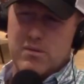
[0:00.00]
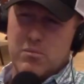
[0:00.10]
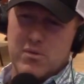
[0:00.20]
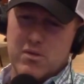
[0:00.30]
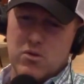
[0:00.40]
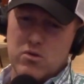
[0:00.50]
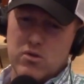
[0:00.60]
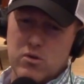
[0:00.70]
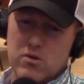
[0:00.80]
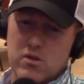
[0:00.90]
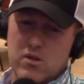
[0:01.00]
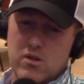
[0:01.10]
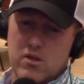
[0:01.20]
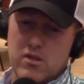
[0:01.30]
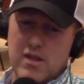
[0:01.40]
But
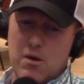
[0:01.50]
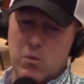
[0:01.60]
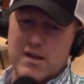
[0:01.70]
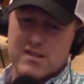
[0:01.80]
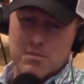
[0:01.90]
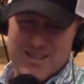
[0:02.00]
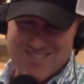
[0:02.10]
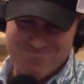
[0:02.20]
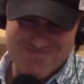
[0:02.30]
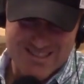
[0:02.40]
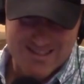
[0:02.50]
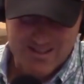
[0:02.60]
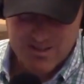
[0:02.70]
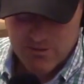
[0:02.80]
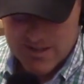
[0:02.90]
that waste, I mean,
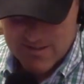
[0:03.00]
that's